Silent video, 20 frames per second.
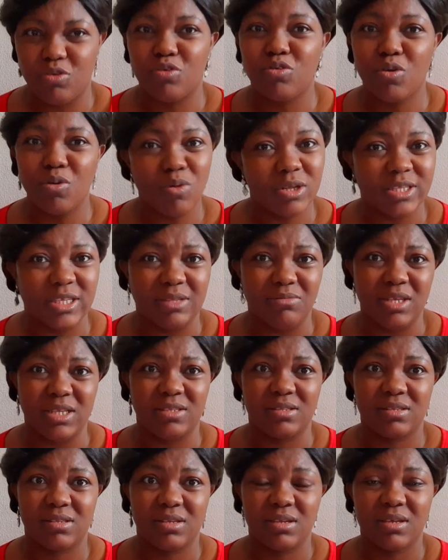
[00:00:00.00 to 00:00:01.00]
you know what it
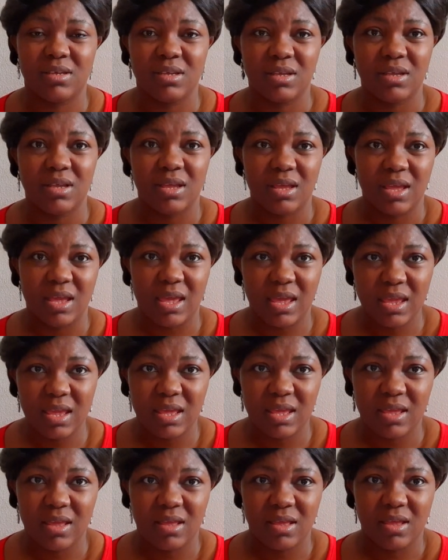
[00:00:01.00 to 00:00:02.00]
means yeah
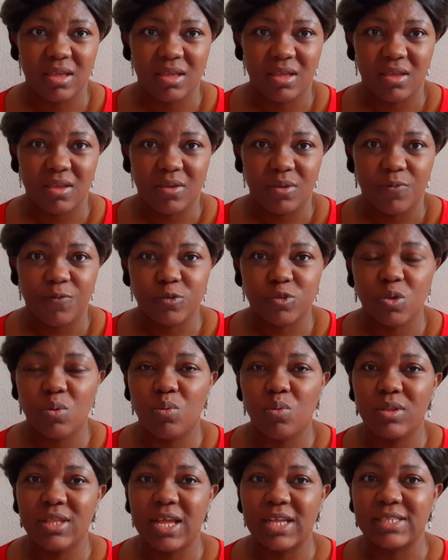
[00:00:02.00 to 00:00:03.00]
for
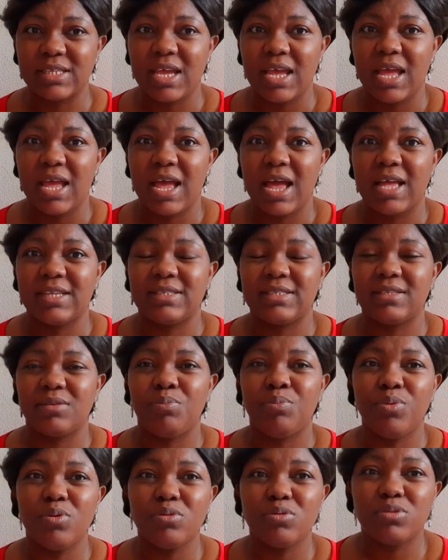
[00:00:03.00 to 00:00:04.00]
someone that has
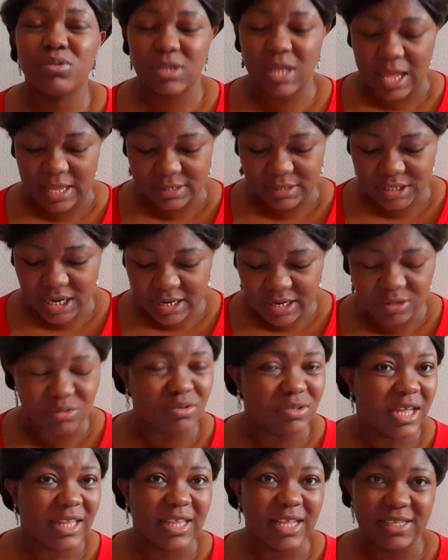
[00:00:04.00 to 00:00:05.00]
built her channel
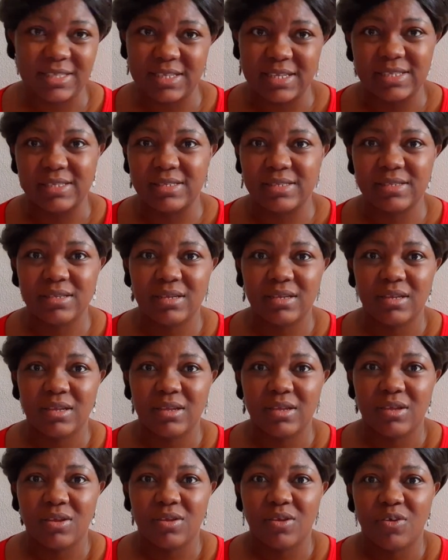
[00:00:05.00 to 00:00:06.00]
to that extent
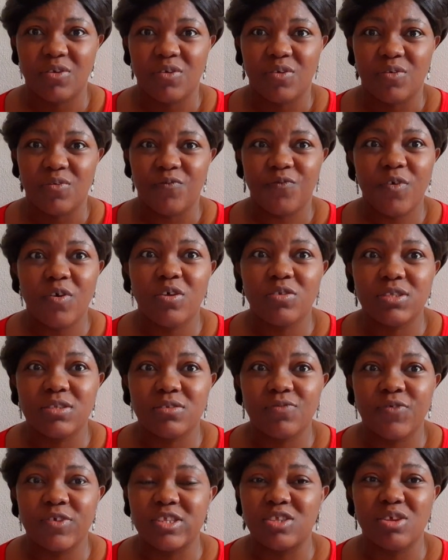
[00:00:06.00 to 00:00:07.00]
for
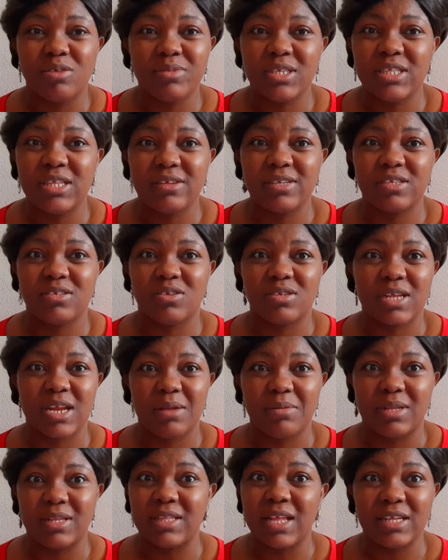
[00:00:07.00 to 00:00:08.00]
40 something thousand
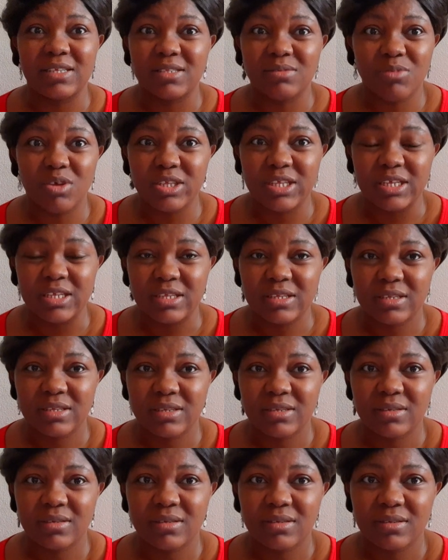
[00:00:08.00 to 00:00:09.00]
subscribers now small thing
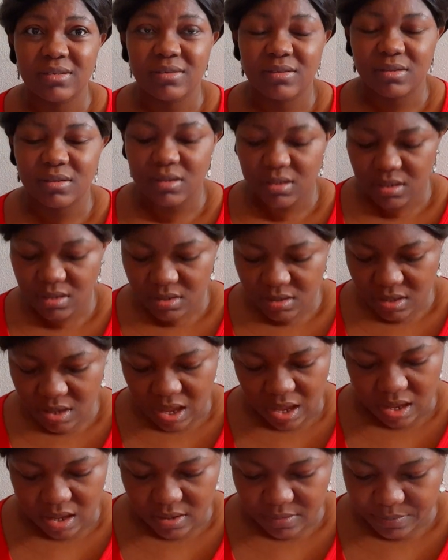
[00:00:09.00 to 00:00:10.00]

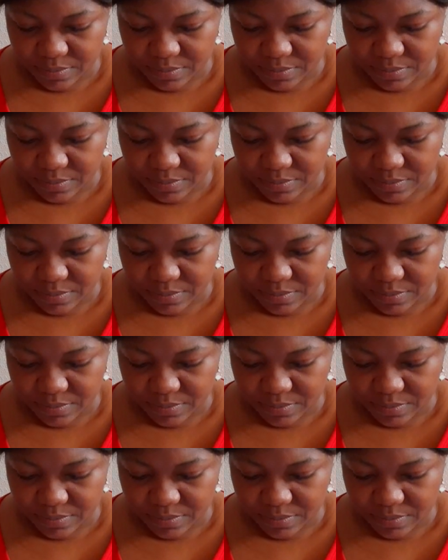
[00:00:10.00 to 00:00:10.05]
ha.